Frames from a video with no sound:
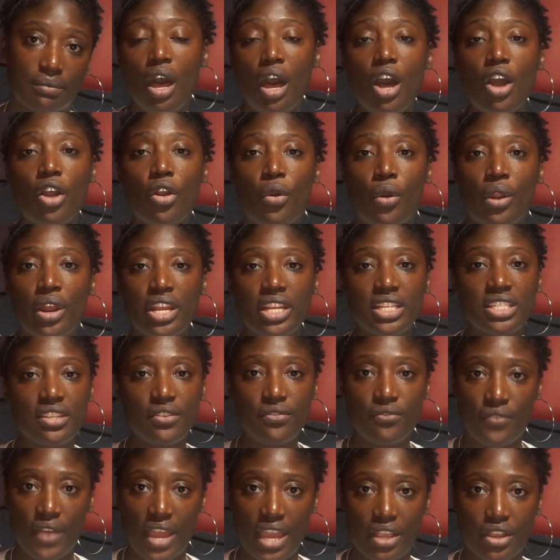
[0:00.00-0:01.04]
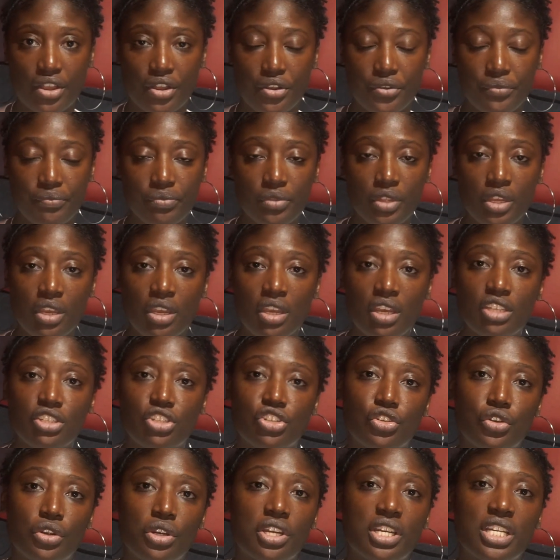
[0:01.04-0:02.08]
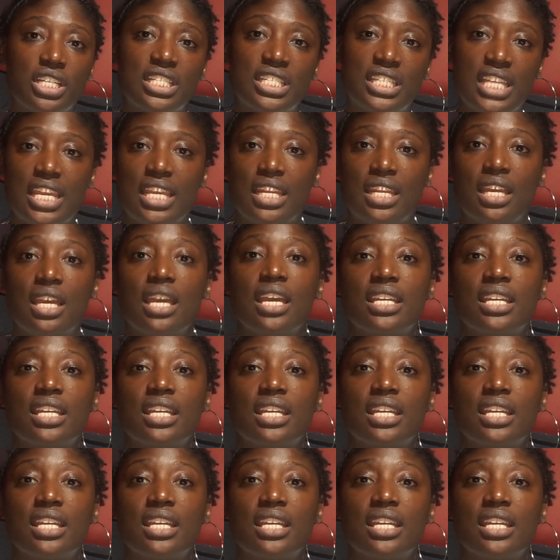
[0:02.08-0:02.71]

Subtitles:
According to FICO, historical data